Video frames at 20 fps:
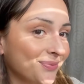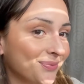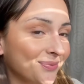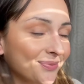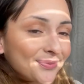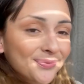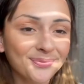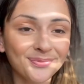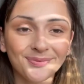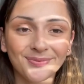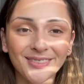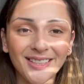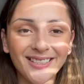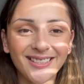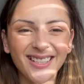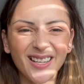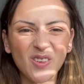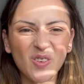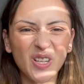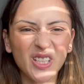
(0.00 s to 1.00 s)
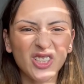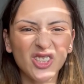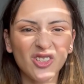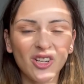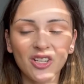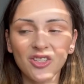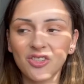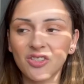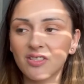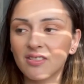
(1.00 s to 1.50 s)
I didn't want to, I
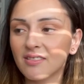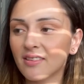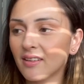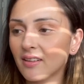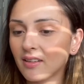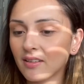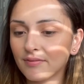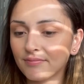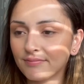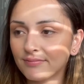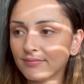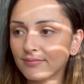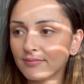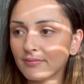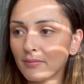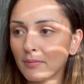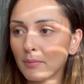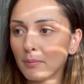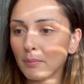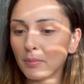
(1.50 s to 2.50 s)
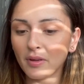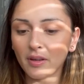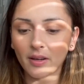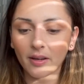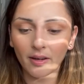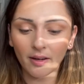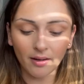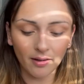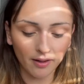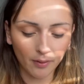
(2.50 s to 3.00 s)
just like put it
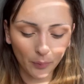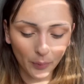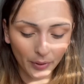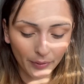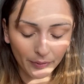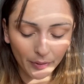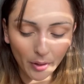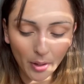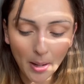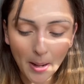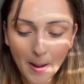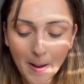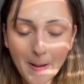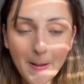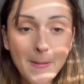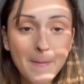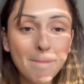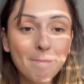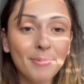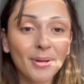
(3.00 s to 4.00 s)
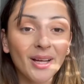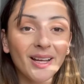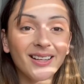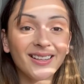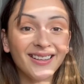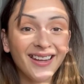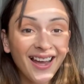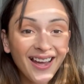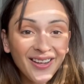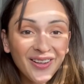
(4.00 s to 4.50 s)
in and whatever. But
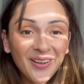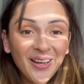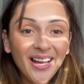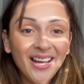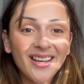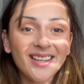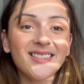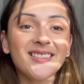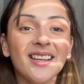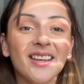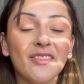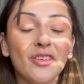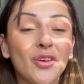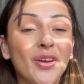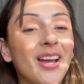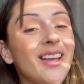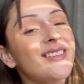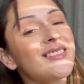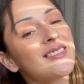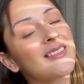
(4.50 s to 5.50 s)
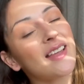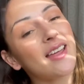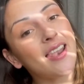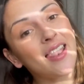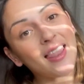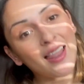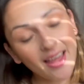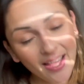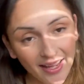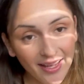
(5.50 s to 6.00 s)
yeah, you guys, if you guys
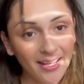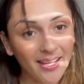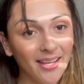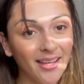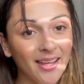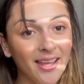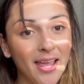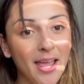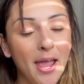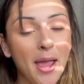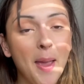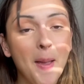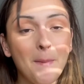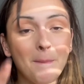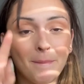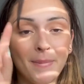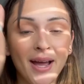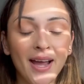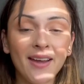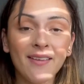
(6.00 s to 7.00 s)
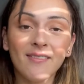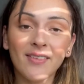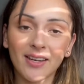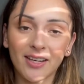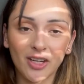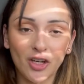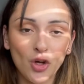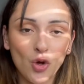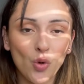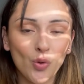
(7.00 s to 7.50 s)
like my
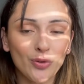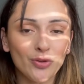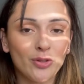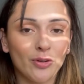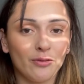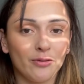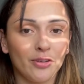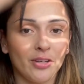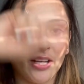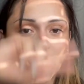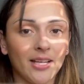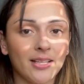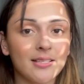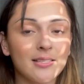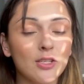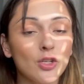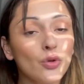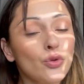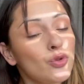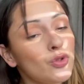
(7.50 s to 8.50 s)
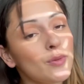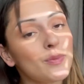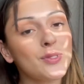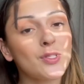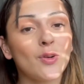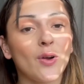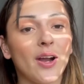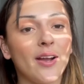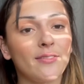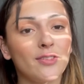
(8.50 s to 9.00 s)
video, don't forget to
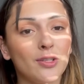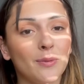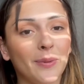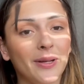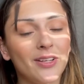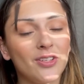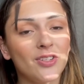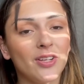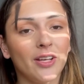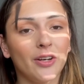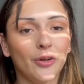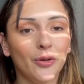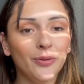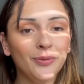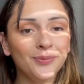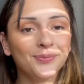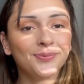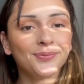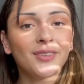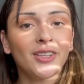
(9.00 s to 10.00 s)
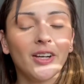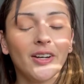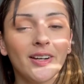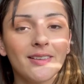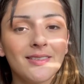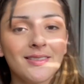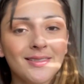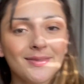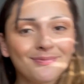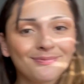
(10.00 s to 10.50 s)
subscribe to my channel. Here it is.